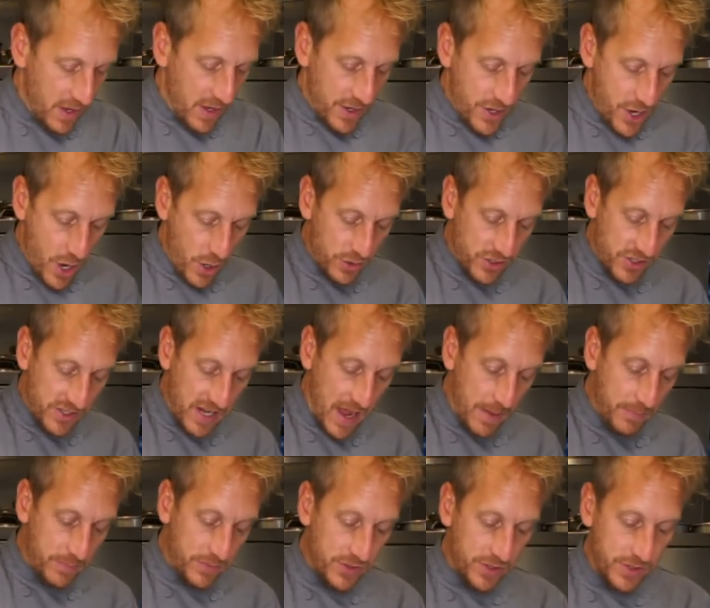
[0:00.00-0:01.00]
No
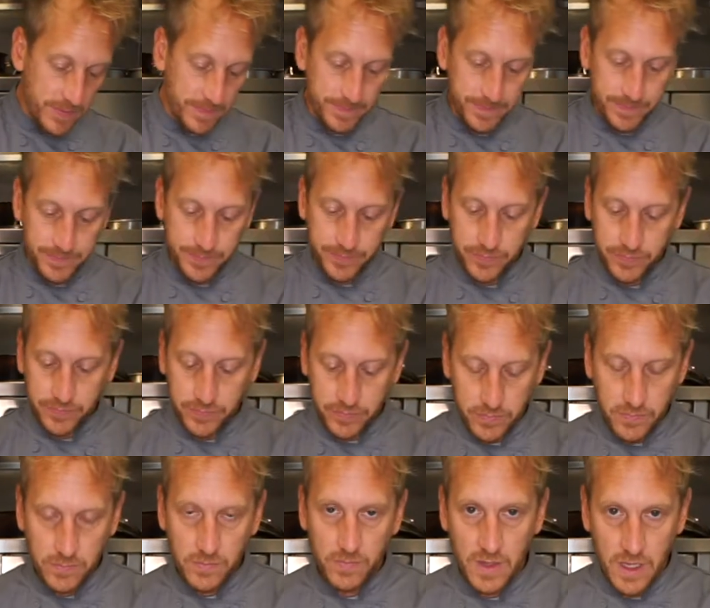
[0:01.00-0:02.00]
stems,
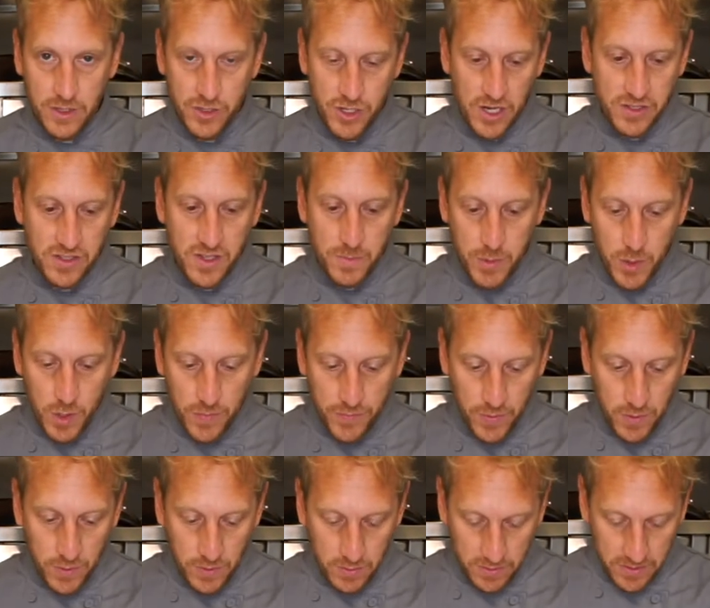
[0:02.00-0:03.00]
just the
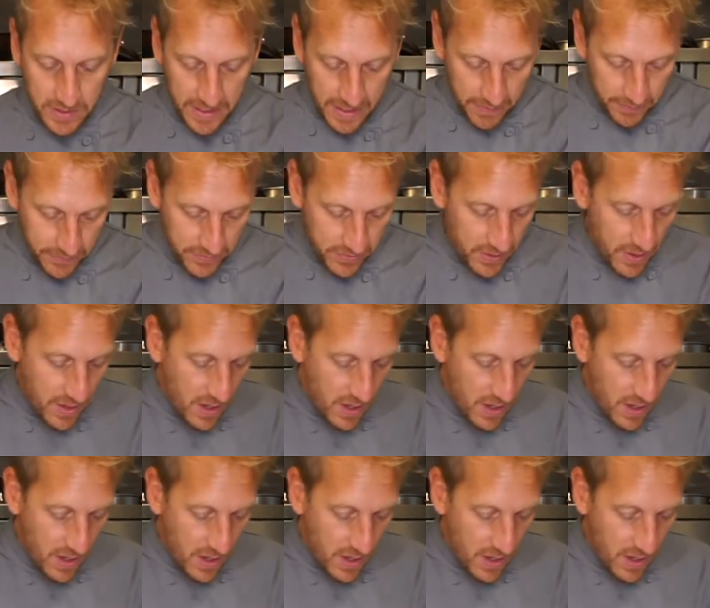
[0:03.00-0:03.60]
beautiful leaves.